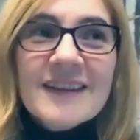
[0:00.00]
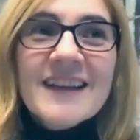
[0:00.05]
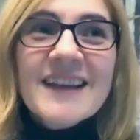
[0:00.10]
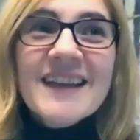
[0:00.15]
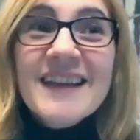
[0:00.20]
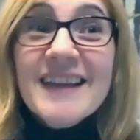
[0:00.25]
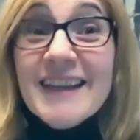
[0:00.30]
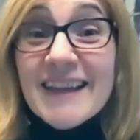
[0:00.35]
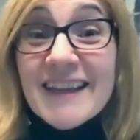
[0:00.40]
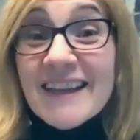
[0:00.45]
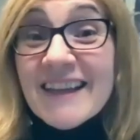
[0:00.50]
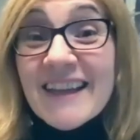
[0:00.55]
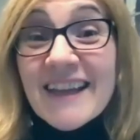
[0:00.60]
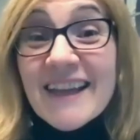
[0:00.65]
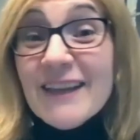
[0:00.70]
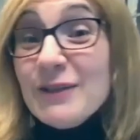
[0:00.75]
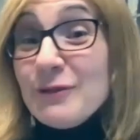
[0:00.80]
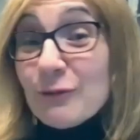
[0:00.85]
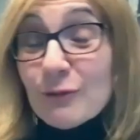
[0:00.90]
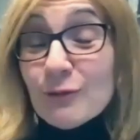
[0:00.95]

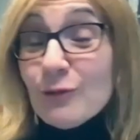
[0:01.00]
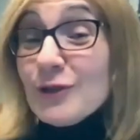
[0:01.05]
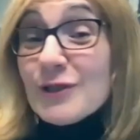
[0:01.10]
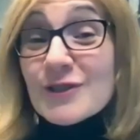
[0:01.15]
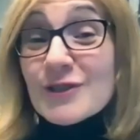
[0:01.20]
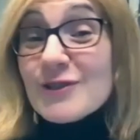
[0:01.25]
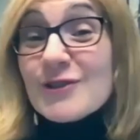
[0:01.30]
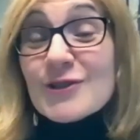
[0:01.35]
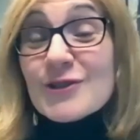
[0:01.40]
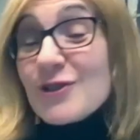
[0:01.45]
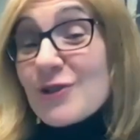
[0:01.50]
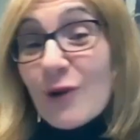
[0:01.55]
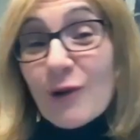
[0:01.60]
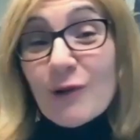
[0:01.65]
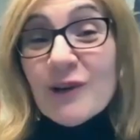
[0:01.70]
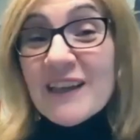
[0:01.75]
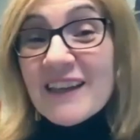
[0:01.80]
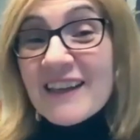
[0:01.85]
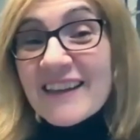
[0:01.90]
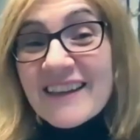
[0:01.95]
it was
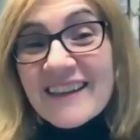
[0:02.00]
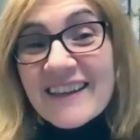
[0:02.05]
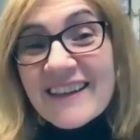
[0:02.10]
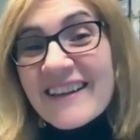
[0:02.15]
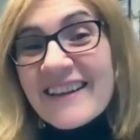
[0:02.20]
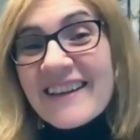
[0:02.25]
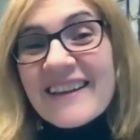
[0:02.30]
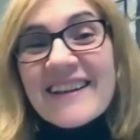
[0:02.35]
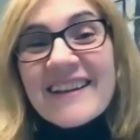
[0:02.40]
showing,